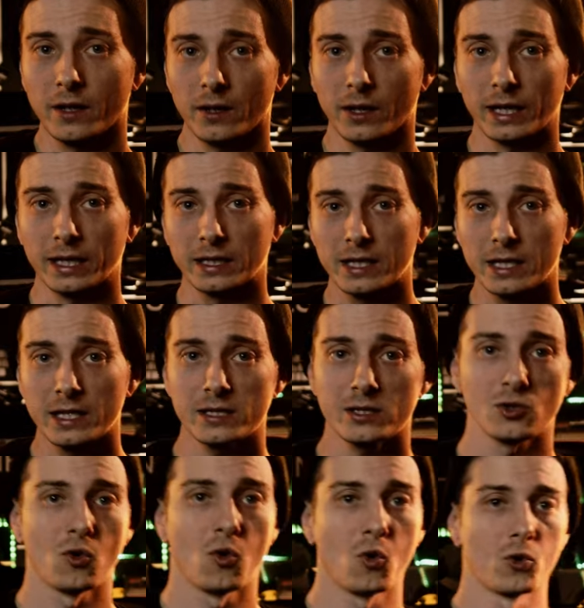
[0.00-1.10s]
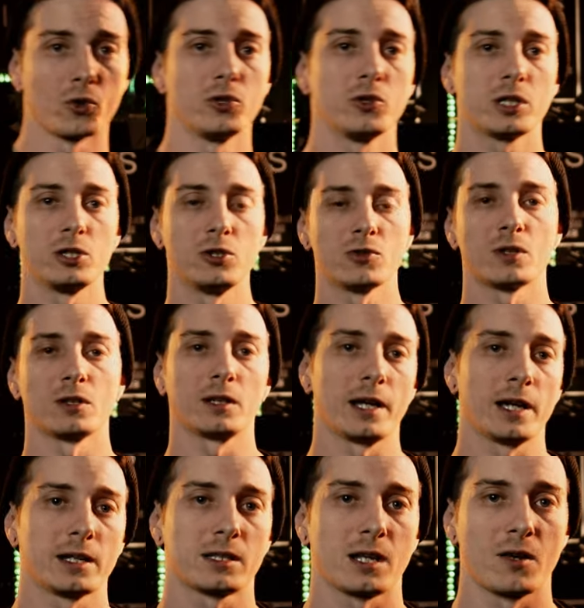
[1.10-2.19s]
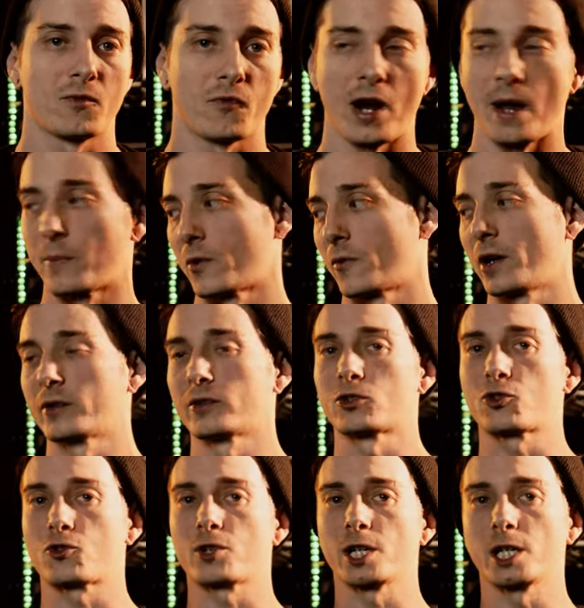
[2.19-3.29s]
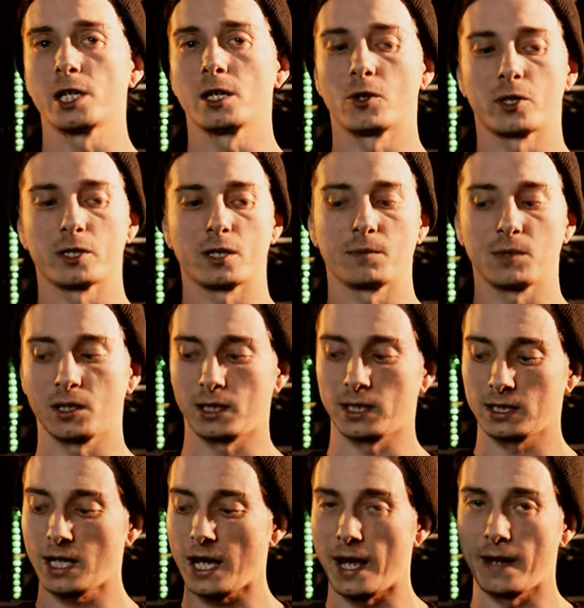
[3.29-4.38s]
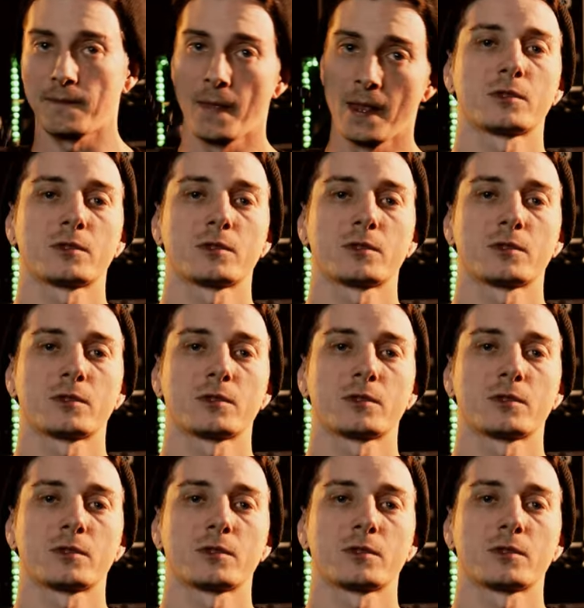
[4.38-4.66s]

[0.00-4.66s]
like this, or you can use the legs and wrap it around a tree or something like that.